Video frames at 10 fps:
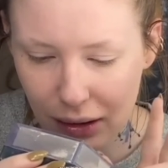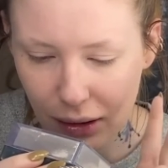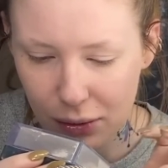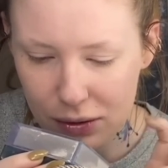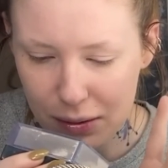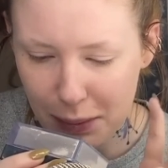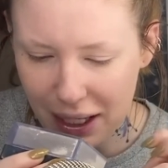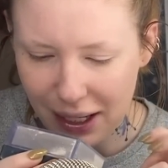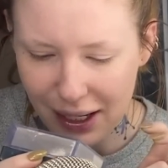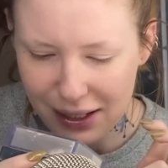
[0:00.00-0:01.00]
loose
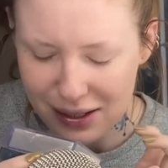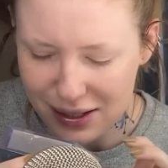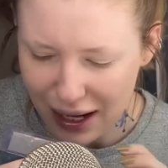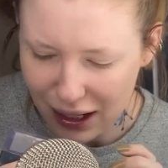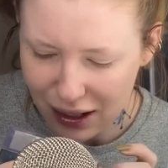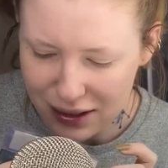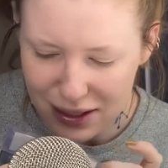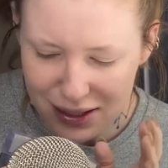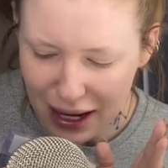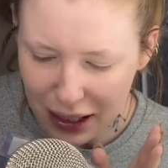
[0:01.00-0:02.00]
baking and setting. It's a
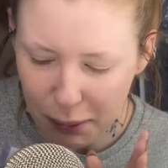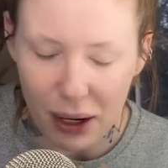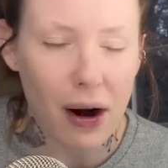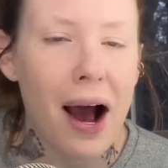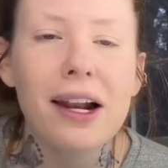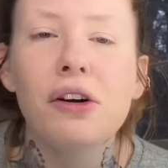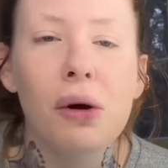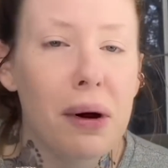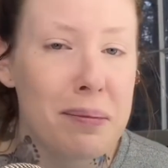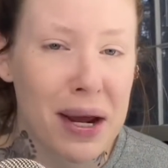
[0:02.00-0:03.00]
setting powder. I don't know
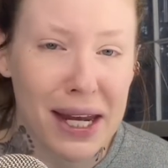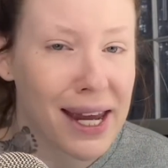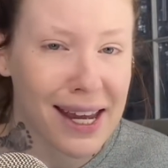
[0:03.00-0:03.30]
what baking